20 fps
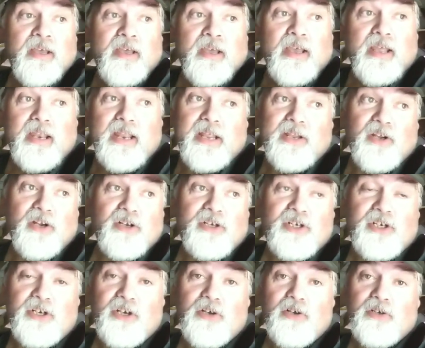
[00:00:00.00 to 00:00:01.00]
and then your
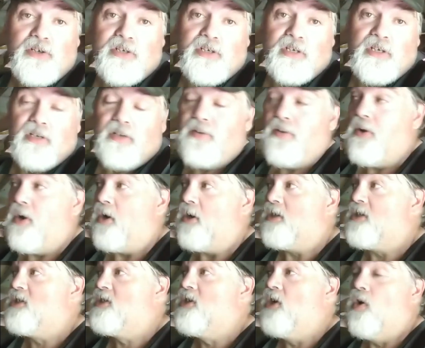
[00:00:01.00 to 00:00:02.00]
shoes are
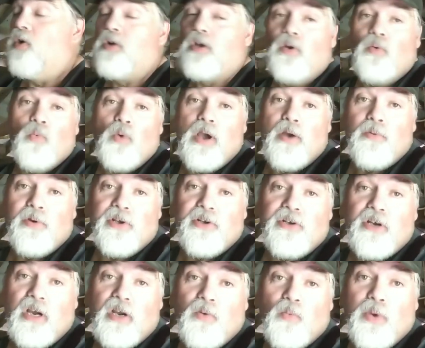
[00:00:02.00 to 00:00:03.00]
soaking wet when you're
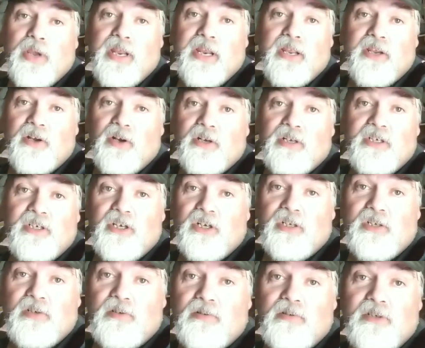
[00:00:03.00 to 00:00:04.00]
trying to weed eat, and you're
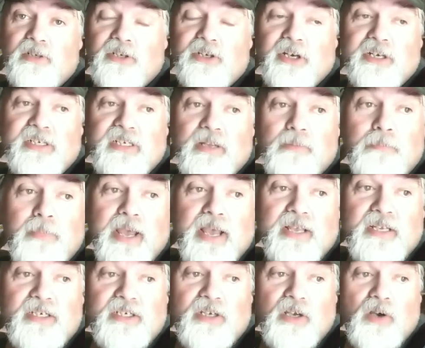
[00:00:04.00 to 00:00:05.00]
just a
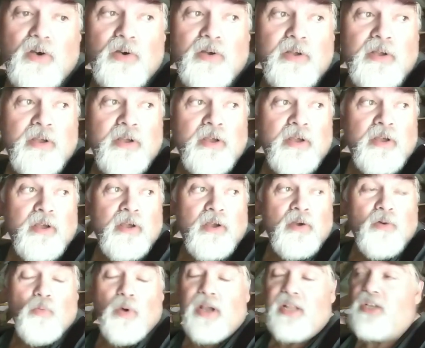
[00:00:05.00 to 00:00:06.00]
mess. So
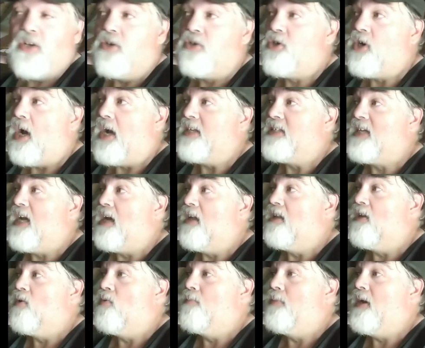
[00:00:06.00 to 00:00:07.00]
wait till it dries out a
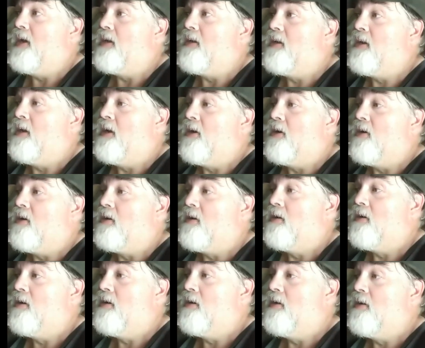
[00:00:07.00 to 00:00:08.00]
little bit here
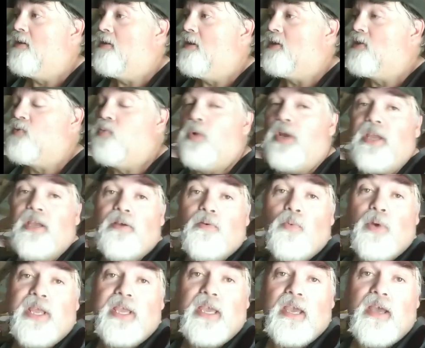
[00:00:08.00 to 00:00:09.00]
this
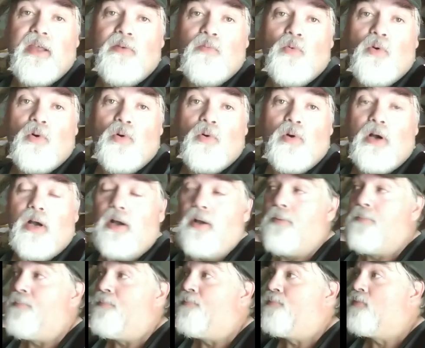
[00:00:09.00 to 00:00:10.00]
weekend.
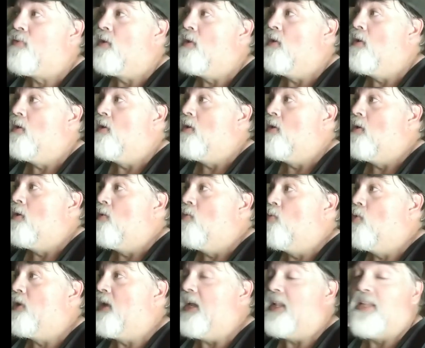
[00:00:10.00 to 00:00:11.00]

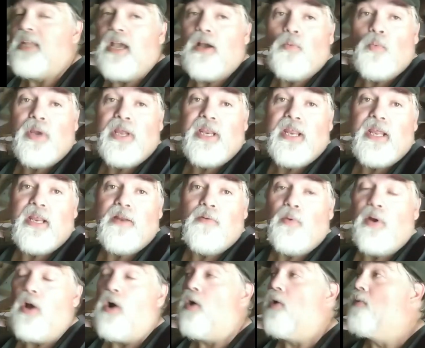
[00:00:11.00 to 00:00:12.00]
We'll get that weed eat, and
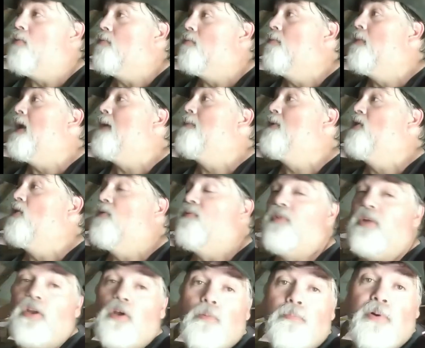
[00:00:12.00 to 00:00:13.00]
we all maybe do a
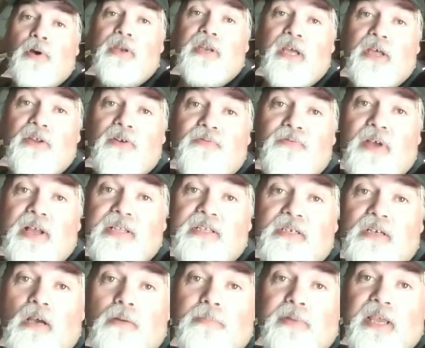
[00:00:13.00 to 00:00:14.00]
video putting the other
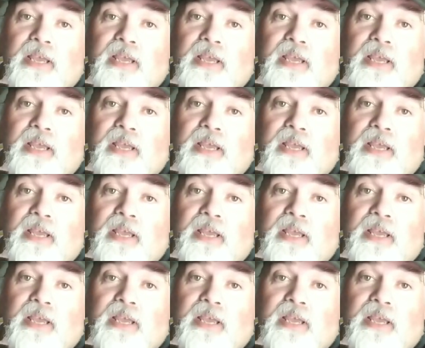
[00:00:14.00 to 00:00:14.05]
fence up and